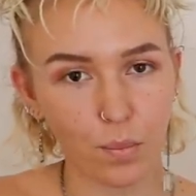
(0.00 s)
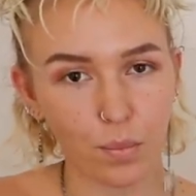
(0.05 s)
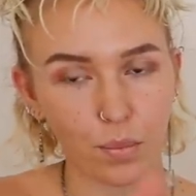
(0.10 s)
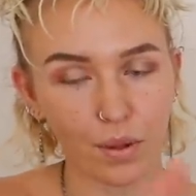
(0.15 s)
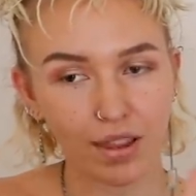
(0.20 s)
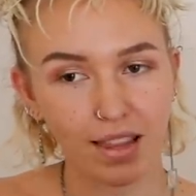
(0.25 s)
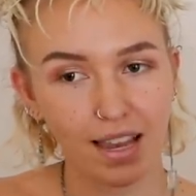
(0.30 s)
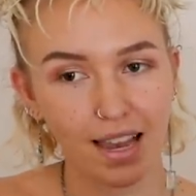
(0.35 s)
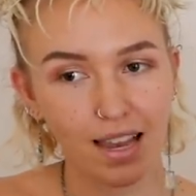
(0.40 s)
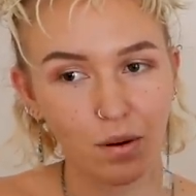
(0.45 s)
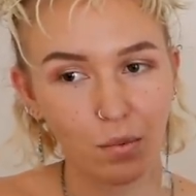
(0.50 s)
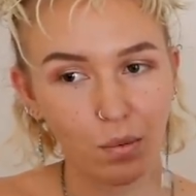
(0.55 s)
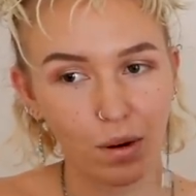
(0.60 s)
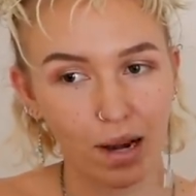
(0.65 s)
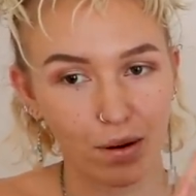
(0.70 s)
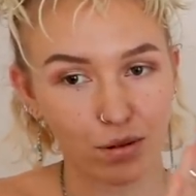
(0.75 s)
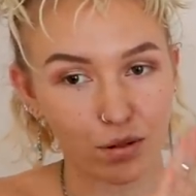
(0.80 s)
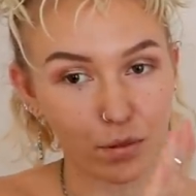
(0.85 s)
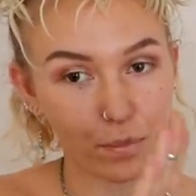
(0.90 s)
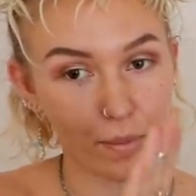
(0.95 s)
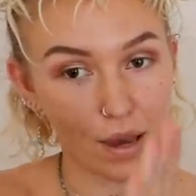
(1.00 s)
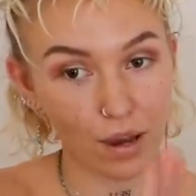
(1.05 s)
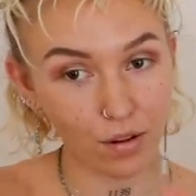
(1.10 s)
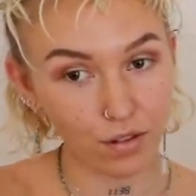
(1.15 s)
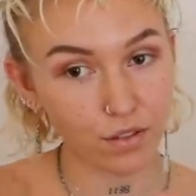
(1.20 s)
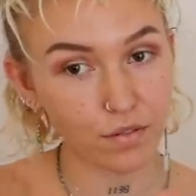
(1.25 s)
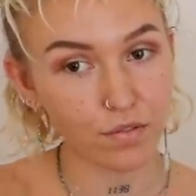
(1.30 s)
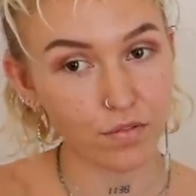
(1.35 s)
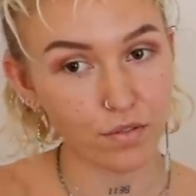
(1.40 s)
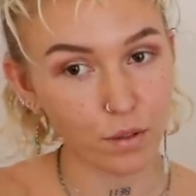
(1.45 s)
but then when I was
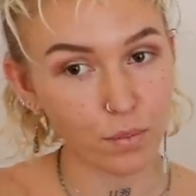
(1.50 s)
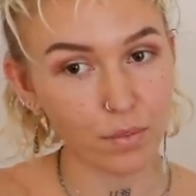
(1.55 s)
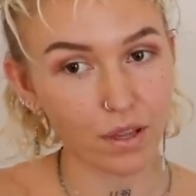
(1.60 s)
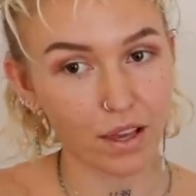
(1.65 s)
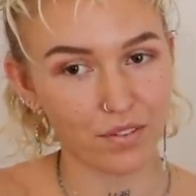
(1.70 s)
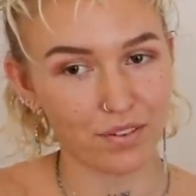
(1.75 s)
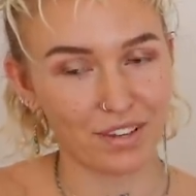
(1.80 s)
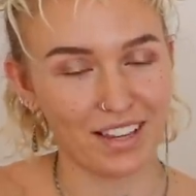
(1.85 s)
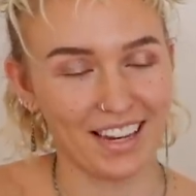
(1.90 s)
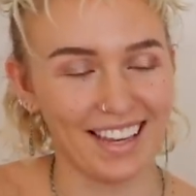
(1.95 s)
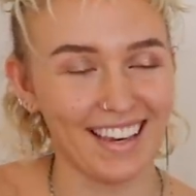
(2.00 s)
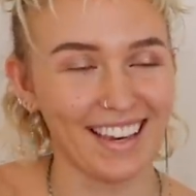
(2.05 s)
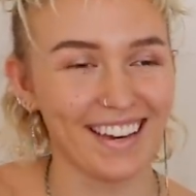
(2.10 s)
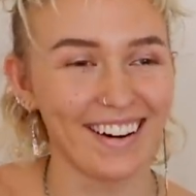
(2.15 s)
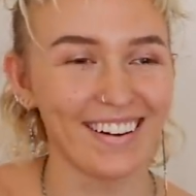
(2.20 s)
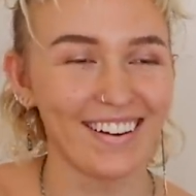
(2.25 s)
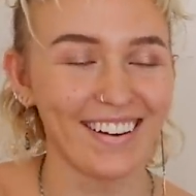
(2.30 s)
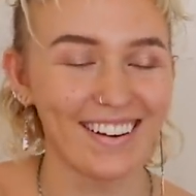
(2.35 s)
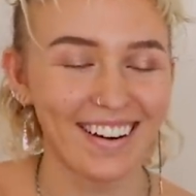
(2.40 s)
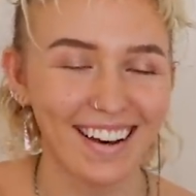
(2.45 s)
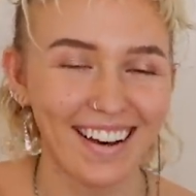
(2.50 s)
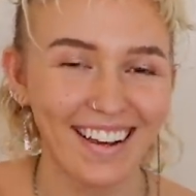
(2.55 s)
about to film that video,